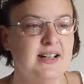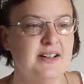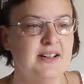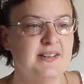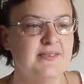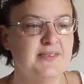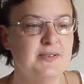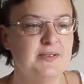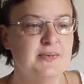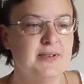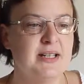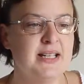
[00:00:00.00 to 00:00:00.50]

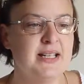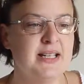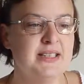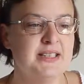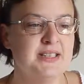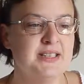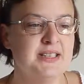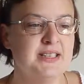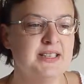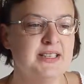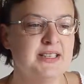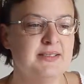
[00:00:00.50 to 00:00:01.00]
And from there,
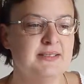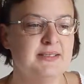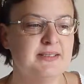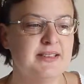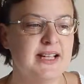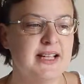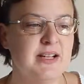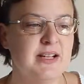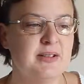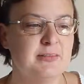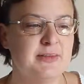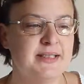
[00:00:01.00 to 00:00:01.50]
she
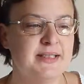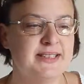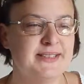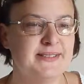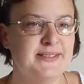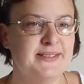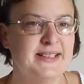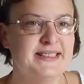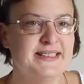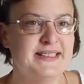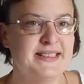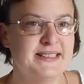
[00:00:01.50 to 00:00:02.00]
helped me to
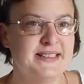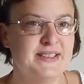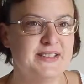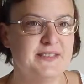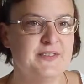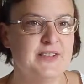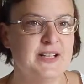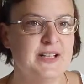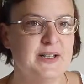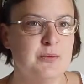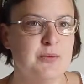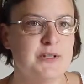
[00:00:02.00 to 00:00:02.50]

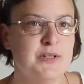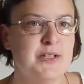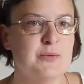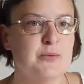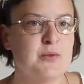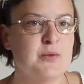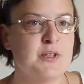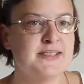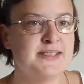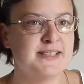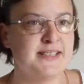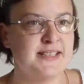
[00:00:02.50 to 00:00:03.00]
identify what it
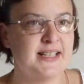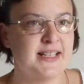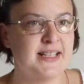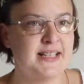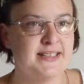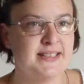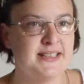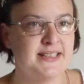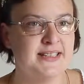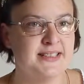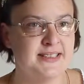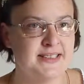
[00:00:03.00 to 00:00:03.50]
was that
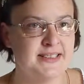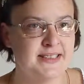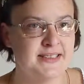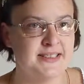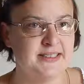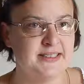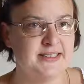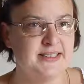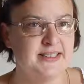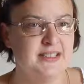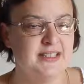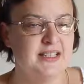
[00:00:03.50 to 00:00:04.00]
I needed,
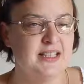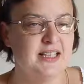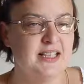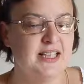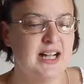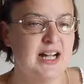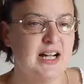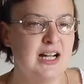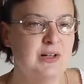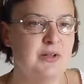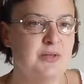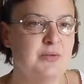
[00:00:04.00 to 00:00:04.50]

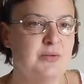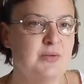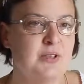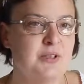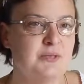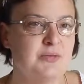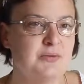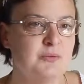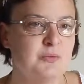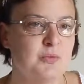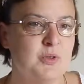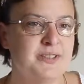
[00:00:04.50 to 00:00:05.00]
how I
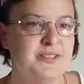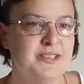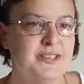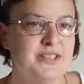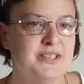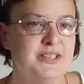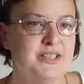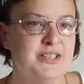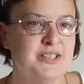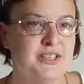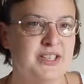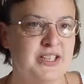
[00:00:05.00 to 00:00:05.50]

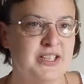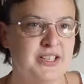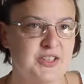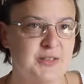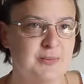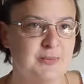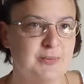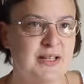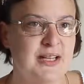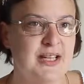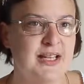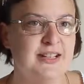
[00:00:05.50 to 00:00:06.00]
wanted to
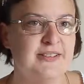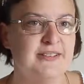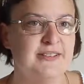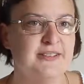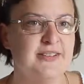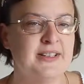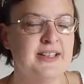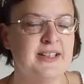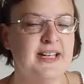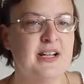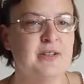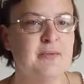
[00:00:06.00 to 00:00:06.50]
change my
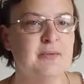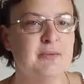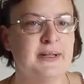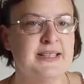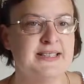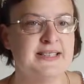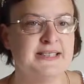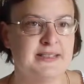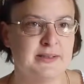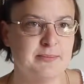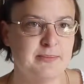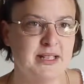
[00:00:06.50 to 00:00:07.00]
life, and how
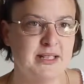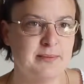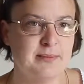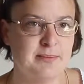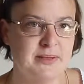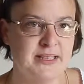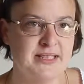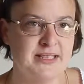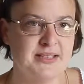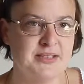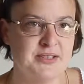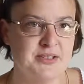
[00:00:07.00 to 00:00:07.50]
best it might
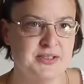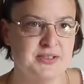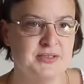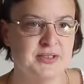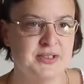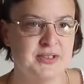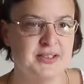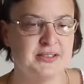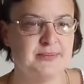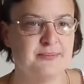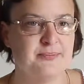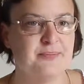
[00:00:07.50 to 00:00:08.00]
be to do
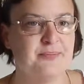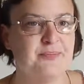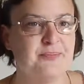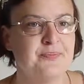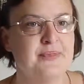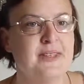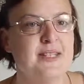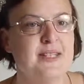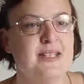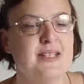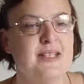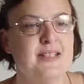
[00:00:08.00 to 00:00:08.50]
that.
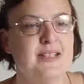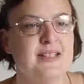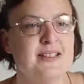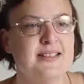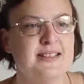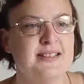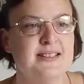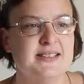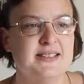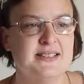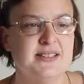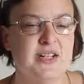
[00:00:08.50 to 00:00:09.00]

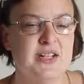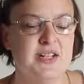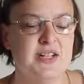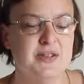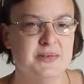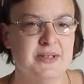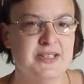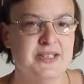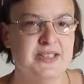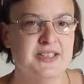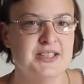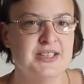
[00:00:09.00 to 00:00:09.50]
To
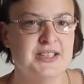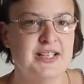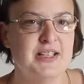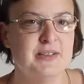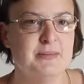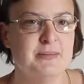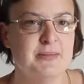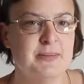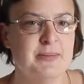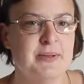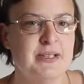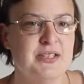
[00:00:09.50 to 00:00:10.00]
start with, she
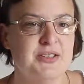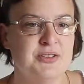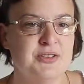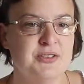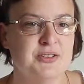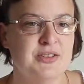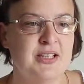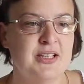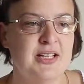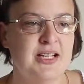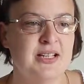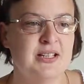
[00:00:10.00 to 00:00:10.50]
helped me make
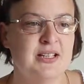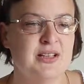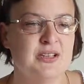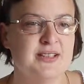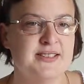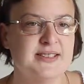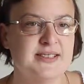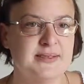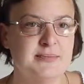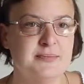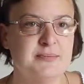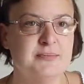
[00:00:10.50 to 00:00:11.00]
sure that I
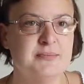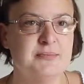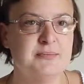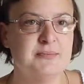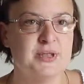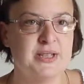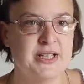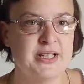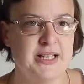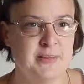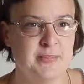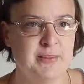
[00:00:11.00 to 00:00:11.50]
got some
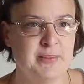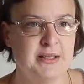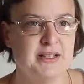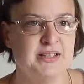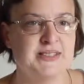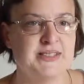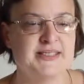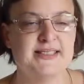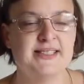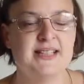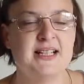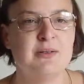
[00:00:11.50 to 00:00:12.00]
money
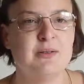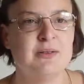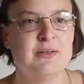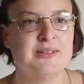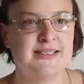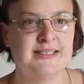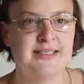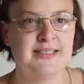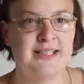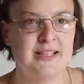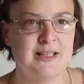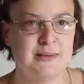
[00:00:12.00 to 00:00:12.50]
because I
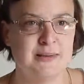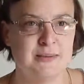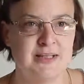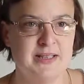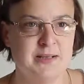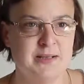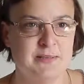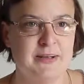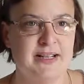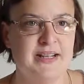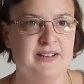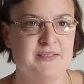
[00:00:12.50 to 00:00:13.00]
wasn't claiming
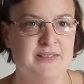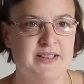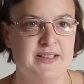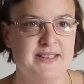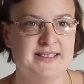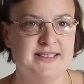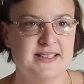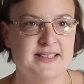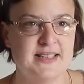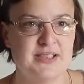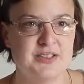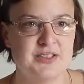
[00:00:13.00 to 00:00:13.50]
the
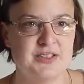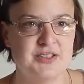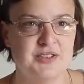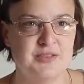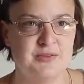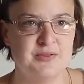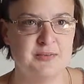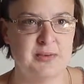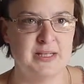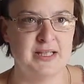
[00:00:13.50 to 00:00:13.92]
benefits that I should have